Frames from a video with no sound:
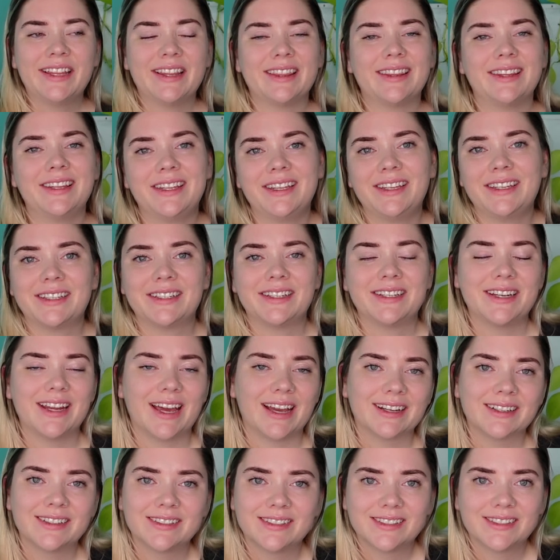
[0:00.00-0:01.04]
the
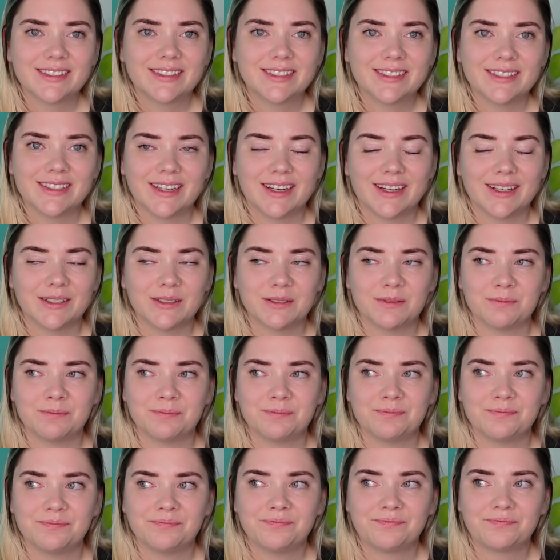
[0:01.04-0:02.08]
next
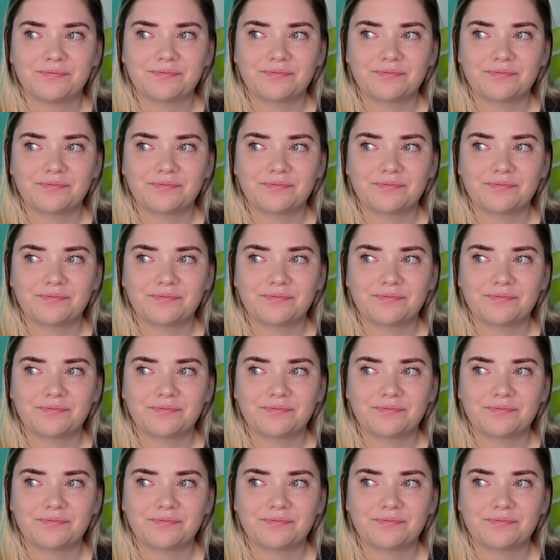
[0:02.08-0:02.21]
um,